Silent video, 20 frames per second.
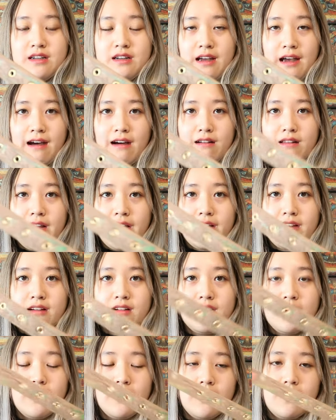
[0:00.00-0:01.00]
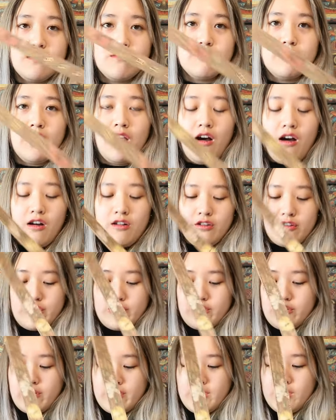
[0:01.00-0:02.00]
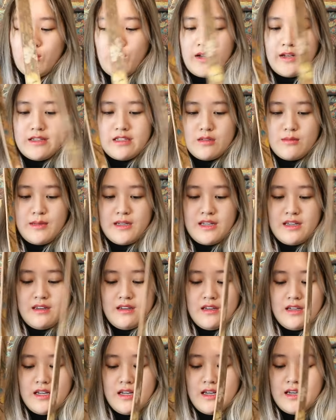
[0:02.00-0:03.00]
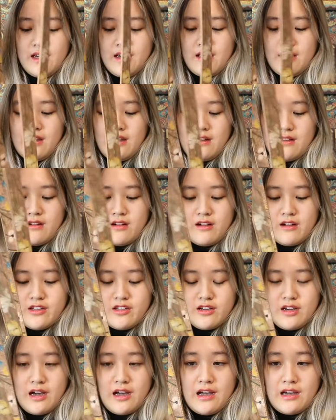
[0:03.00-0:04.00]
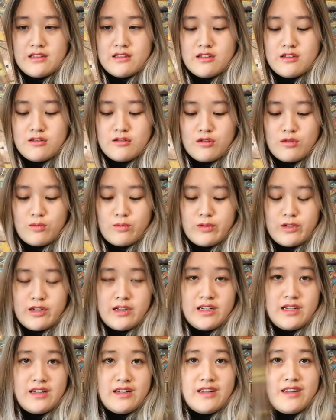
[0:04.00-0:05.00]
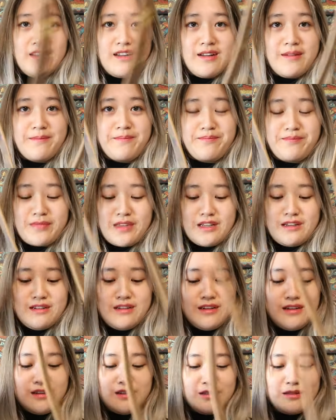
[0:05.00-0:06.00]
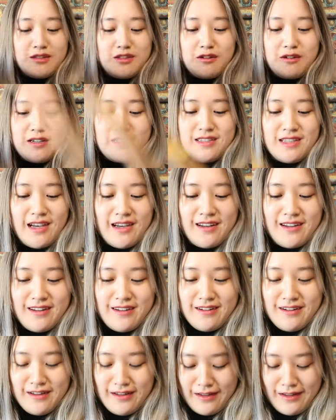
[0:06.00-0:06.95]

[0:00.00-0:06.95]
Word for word: How like um, long or short you want it to be. And oh, you guys, it's so pretty. So excited.